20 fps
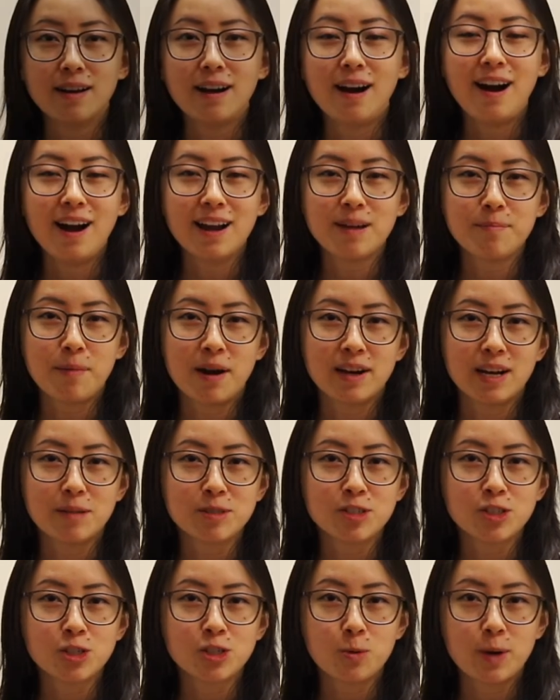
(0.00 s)
Hi, my name
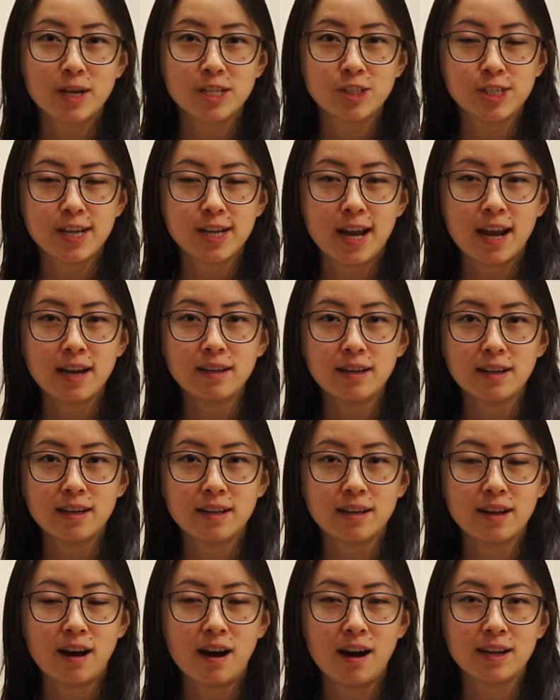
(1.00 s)
is Joanne Jiang,
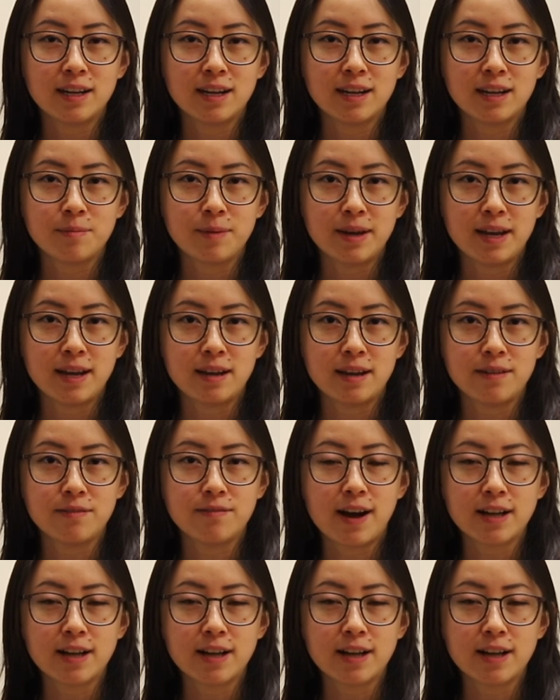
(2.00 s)
and I am a